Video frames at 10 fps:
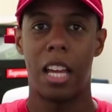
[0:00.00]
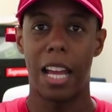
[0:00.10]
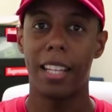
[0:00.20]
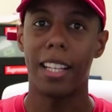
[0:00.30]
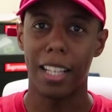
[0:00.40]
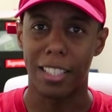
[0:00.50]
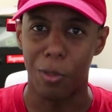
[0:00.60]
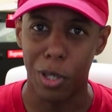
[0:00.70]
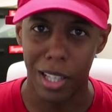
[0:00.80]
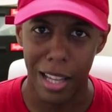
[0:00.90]
anything that's
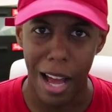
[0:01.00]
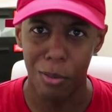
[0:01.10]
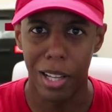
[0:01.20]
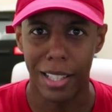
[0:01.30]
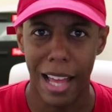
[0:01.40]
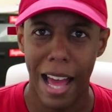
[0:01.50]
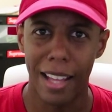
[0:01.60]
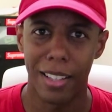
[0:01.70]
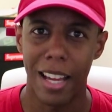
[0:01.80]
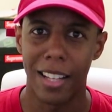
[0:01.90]
really loud like
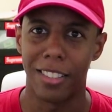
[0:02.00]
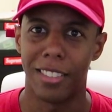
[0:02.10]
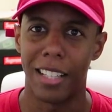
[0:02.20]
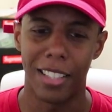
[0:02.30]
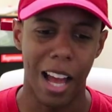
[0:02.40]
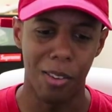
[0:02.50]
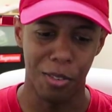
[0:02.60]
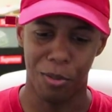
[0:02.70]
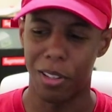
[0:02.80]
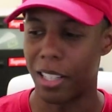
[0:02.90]
that and sets it out
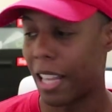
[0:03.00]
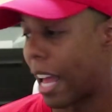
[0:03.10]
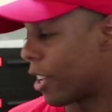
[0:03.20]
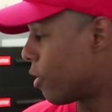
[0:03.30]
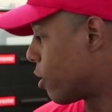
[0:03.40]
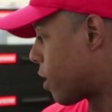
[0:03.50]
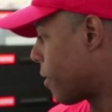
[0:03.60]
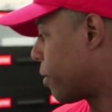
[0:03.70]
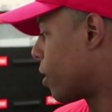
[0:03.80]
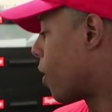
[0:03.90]
in front like that, you
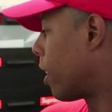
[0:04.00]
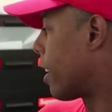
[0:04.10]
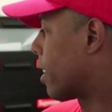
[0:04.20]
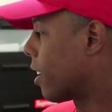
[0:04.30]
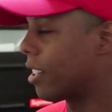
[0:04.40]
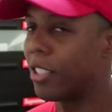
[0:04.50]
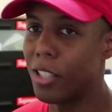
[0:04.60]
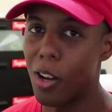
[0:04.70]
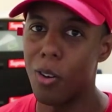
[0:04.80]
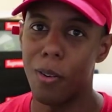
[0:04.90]
definitely know I like it because you
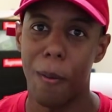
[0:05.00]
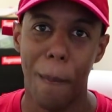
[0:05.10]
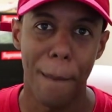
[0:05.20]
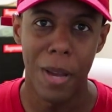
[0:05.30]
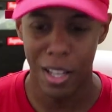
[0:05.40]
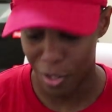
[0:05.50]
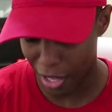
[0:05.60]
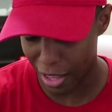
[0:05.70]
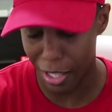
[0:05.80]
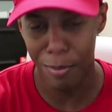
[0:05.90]
know, you
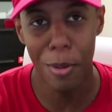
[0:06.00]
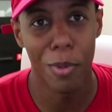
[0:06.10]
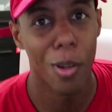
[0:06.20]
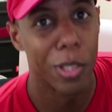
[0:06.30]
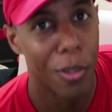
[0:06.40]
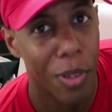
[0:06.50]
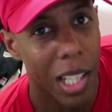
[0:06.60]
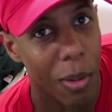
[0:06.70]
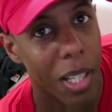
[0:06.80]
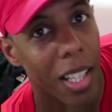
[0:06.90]
gotta let people know what you are
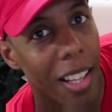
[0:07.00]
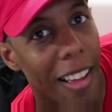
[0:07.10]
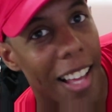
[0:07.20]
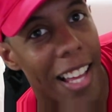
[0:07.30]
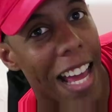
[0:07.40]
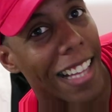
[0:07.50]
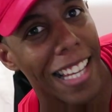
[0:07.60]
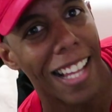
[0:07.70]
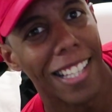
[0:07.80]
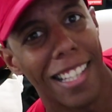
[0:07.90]
fucking with. At
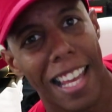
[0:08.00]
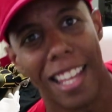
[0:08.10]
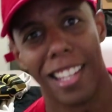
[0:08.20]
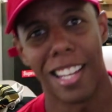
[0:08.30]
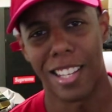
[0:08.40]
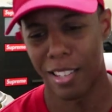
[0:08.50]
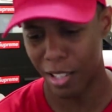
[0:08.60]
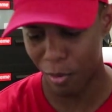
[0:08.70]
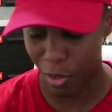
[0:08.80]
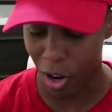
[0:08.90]
the end of the day, like,
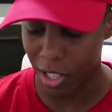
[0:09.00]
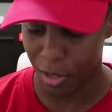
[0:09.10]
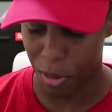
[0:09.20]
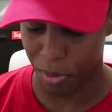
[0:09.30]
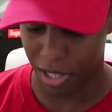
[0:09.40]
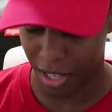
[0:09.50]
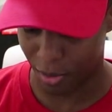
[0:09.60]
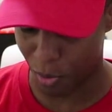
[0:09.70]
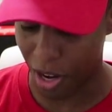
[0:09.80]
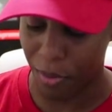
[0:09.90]
regardless, people say
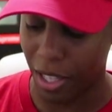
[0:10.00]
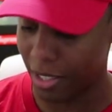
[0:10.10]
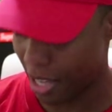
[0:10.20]
whatever they